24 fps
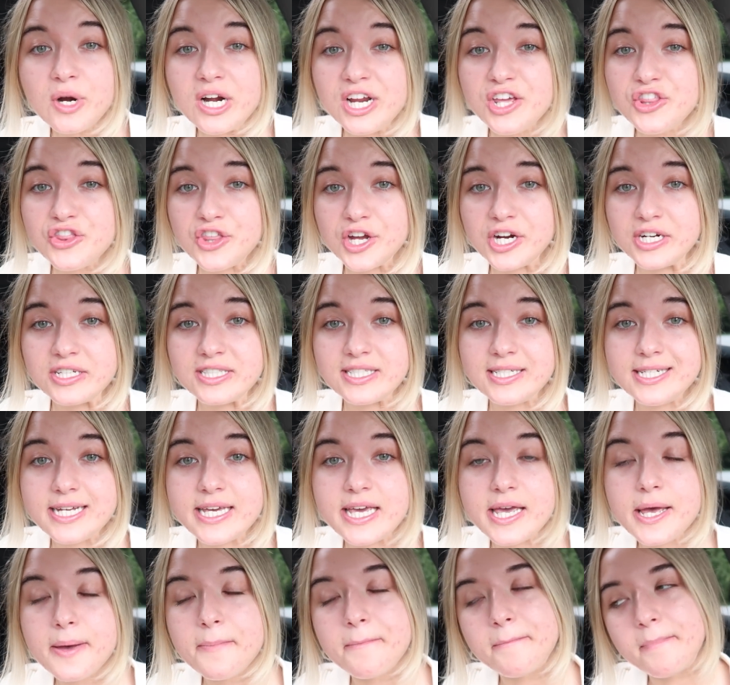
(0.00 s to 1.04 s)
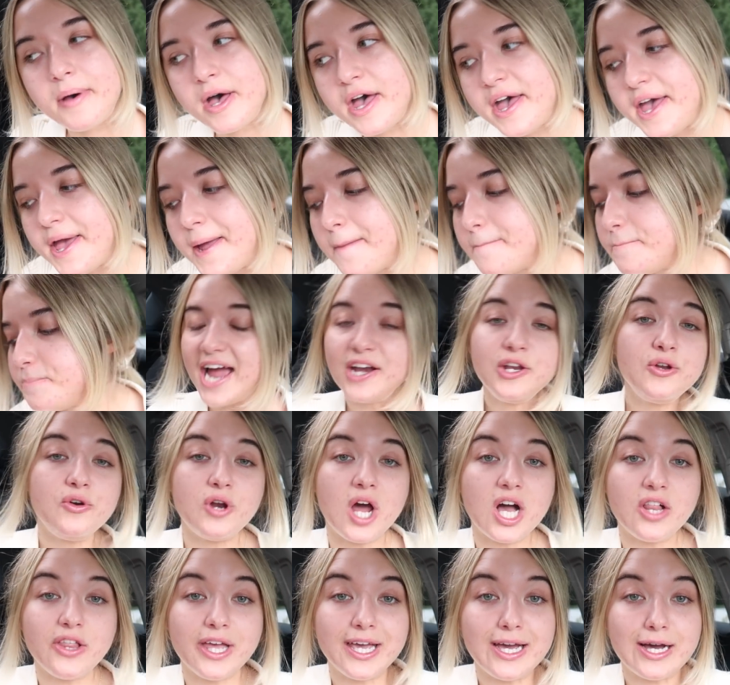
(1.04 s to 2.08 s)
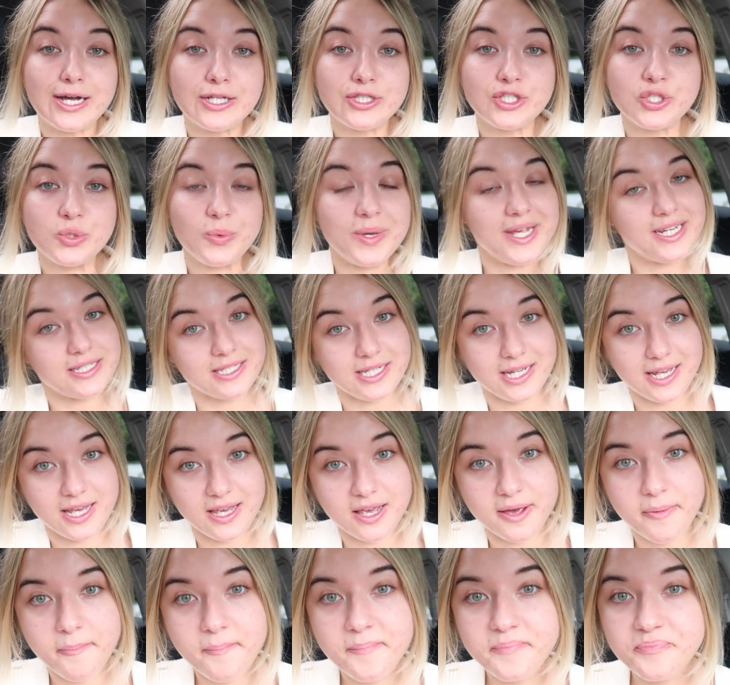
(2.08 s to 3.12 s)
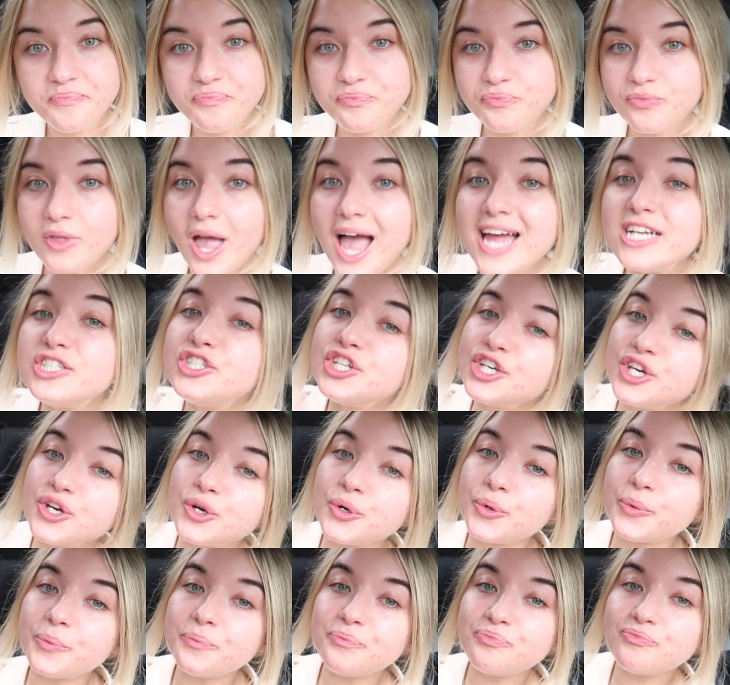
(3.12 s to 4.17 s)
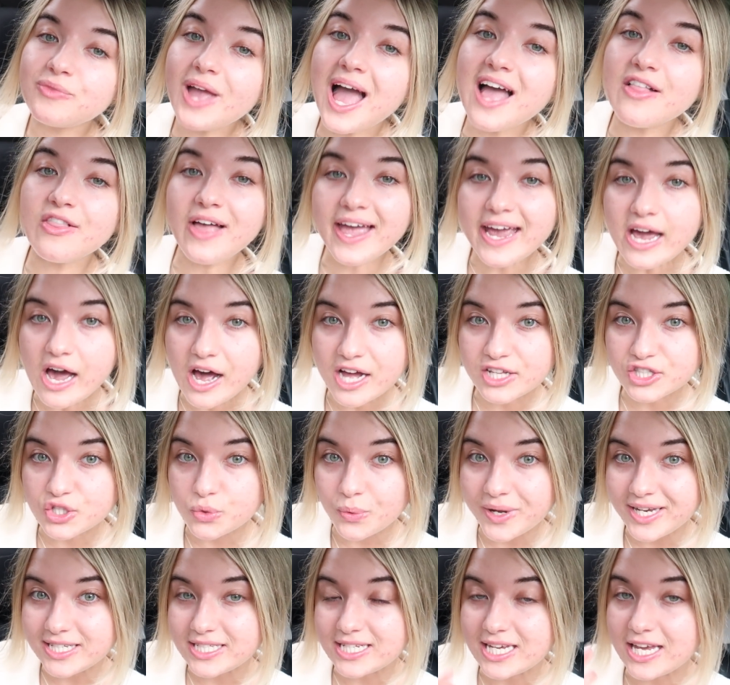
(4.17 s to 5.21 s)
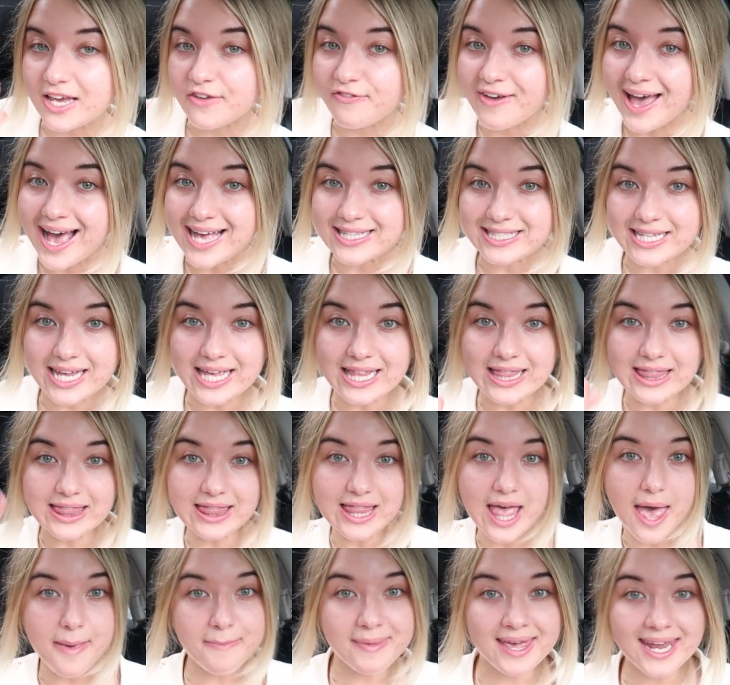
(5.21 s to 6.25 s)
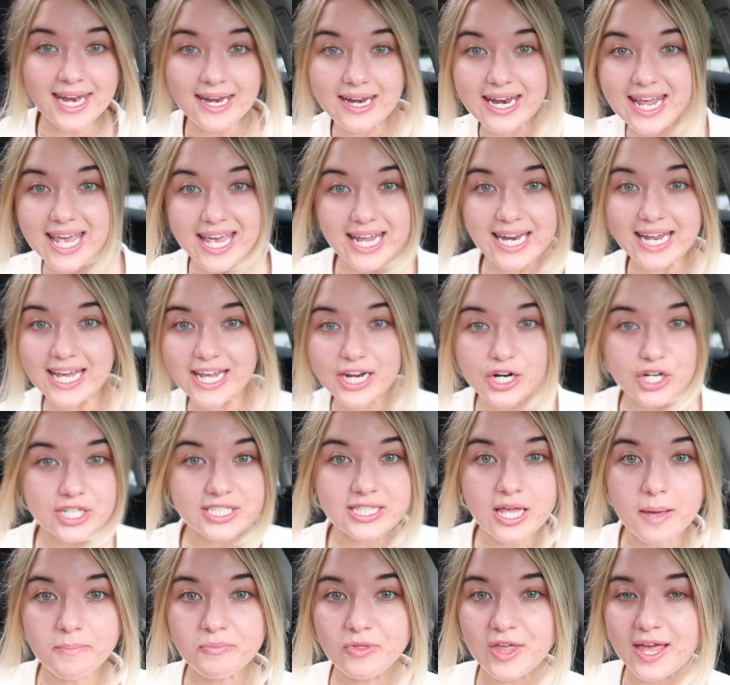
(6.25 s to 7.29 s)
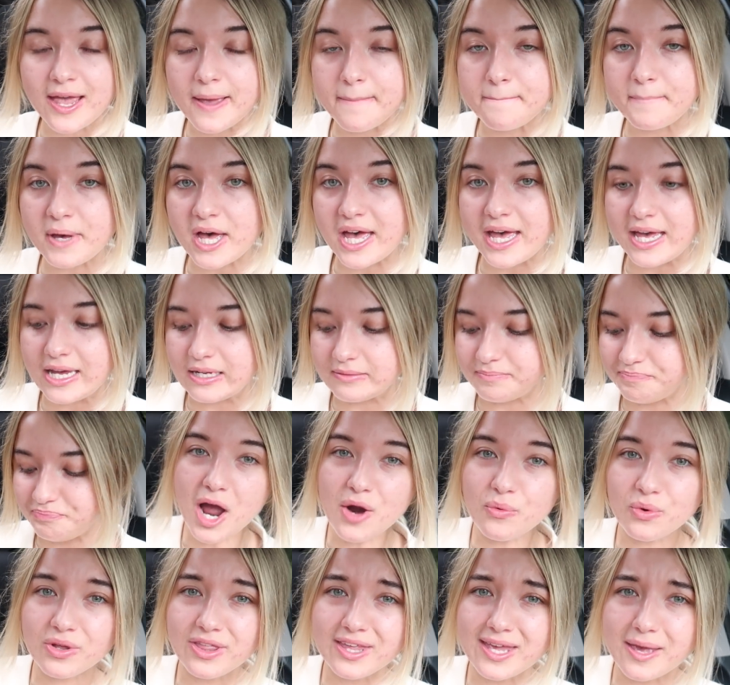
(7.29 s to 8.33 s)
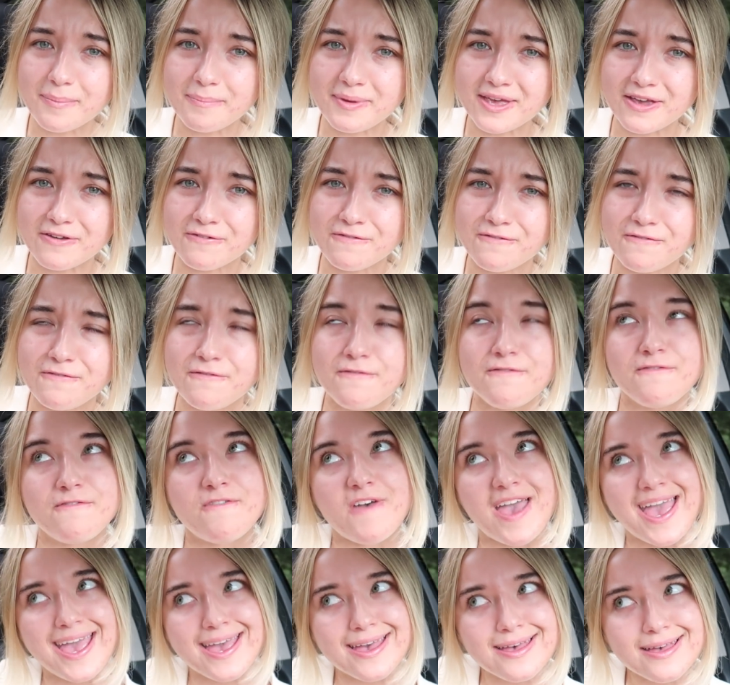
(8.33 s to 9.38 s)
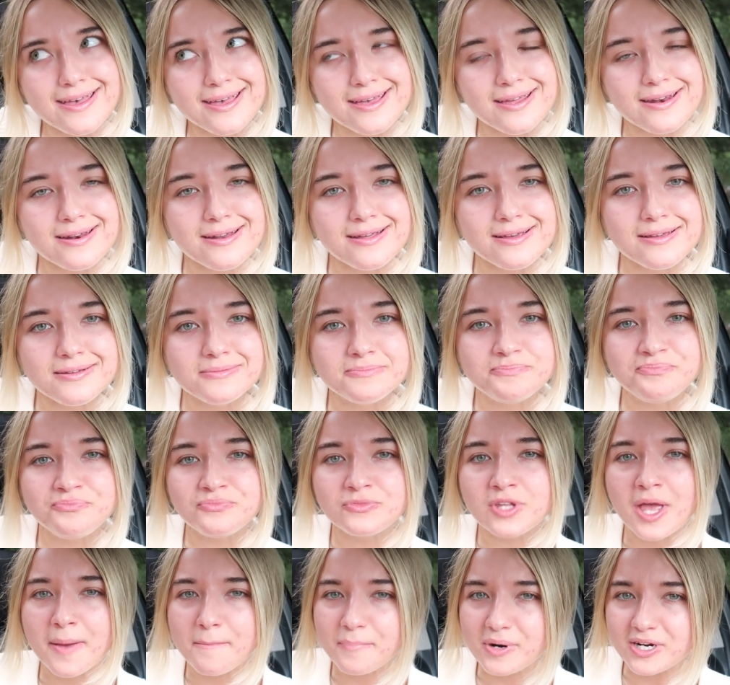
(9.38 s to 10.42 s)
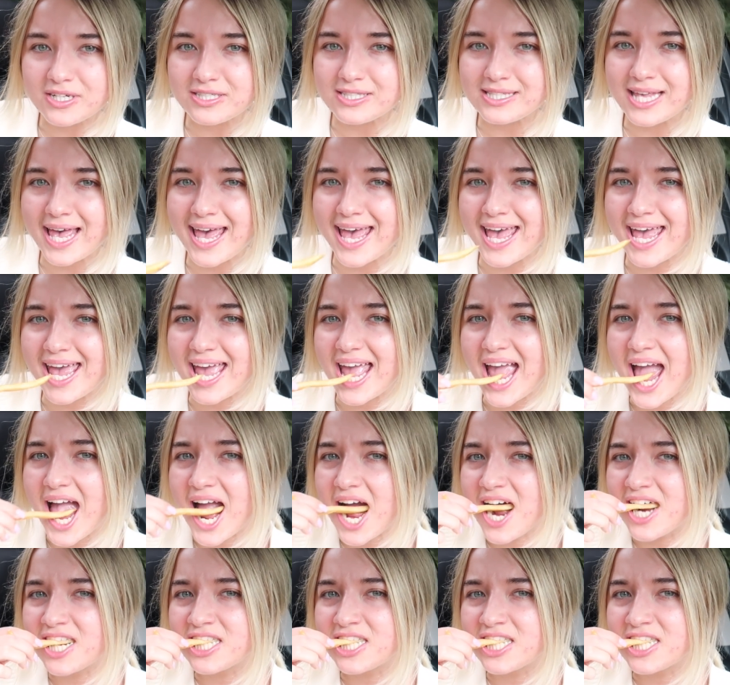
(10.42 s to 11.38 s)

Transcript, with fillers: pretty thirsty, but I do not like unsweet tea. I do. I like unsweet tea if it has like lemon in it or something, but not really a big fan per se